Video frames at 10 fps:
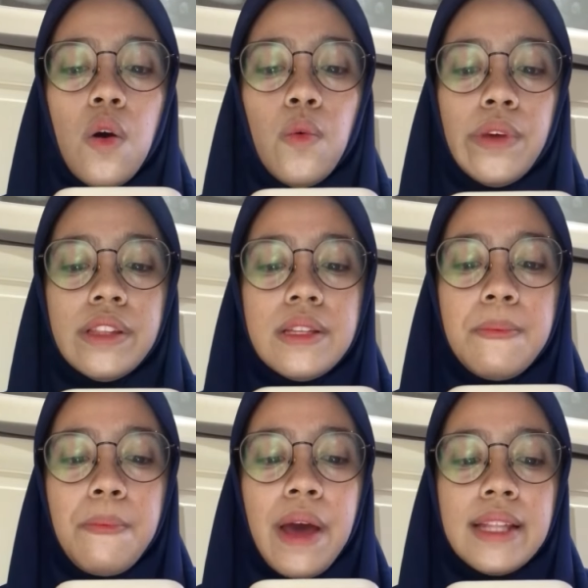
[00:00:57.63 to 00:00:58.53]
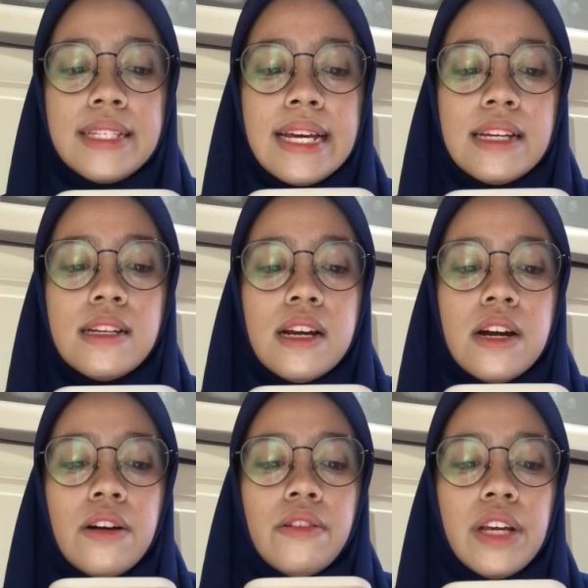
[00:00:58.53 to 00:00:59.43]
with the patient
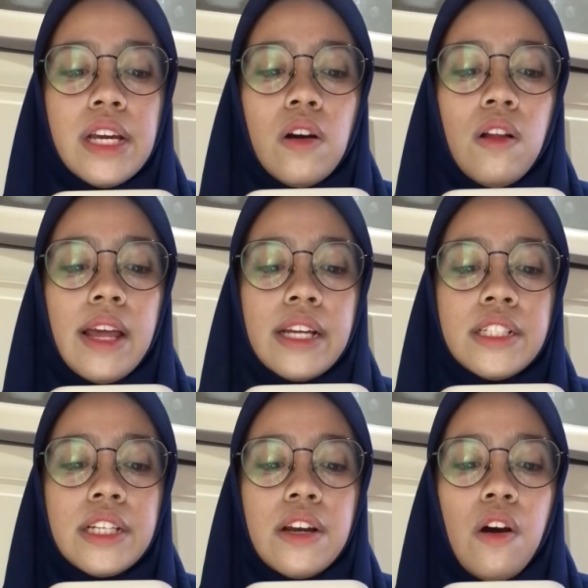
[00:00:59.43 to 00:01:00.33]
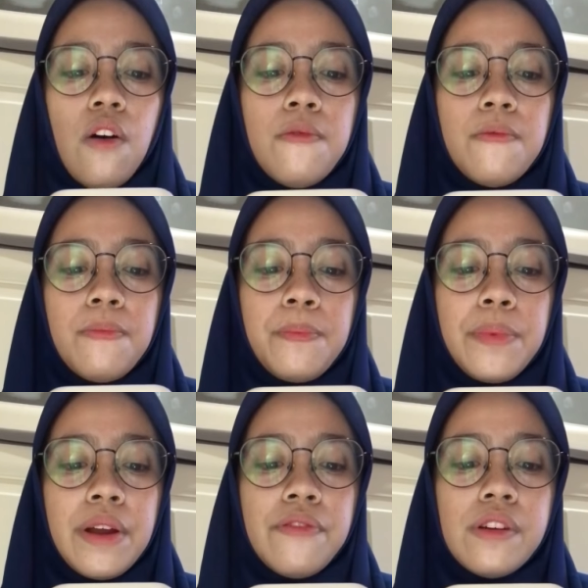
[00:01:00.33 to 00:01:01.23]
recollection of
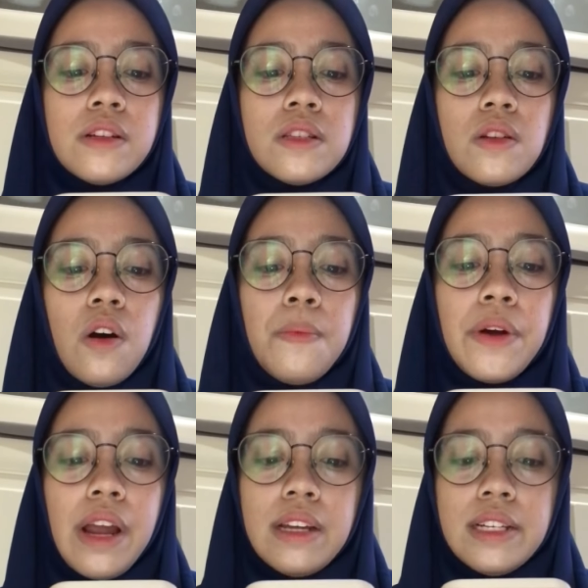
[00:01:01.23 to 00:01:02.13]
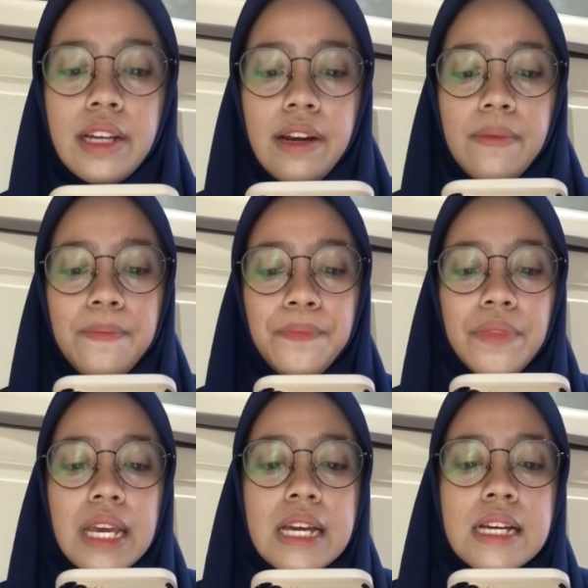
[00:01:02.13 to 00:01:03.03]
previous operation.
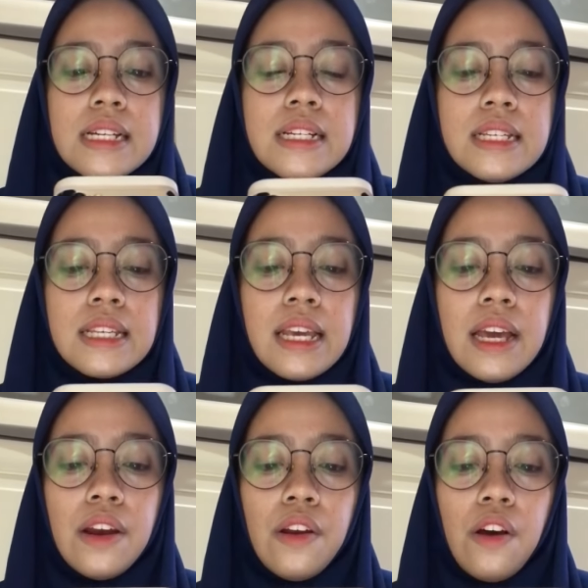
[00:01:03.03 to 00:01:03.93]
The skin